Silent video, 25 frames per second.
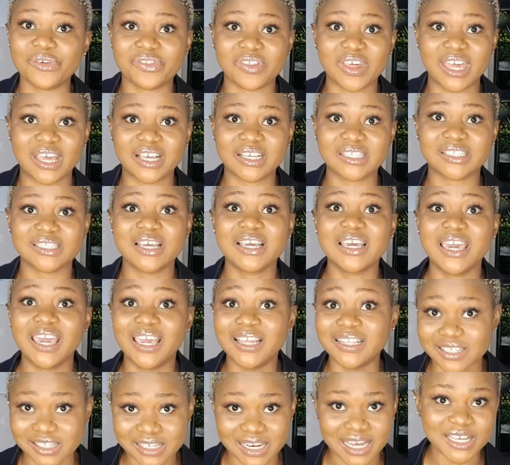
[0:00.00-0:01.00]
things
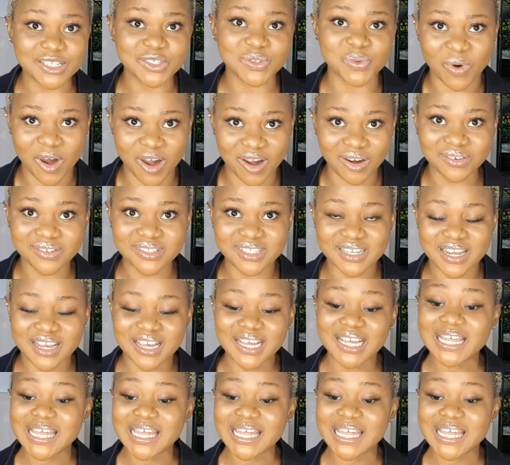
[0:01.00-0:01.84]
in today's world.